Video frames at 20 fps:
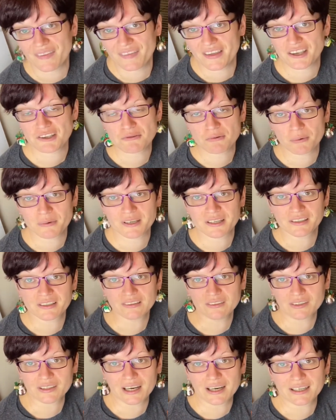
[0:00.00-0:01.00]
that's what we're going to
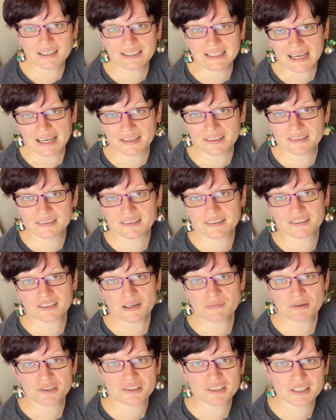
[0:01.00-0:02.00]
look at next. So
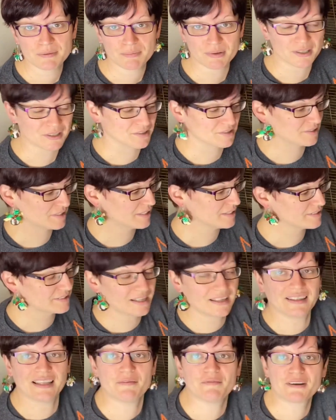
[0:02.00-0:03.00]
I'm just going to pause this,
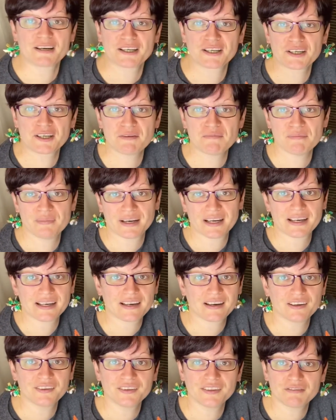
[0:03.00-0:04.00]
and then we're going to come back
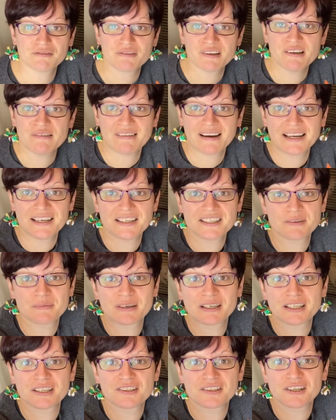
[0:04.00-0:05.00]
on the free range and we're
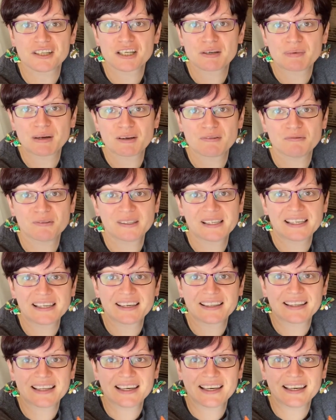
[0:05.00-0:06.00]
going to talk about running
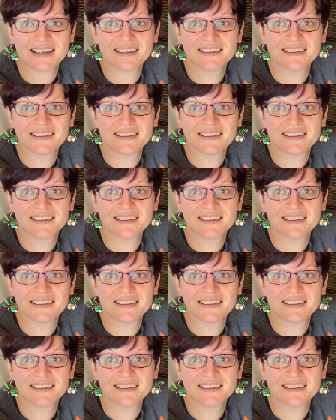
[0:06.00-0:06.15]
there.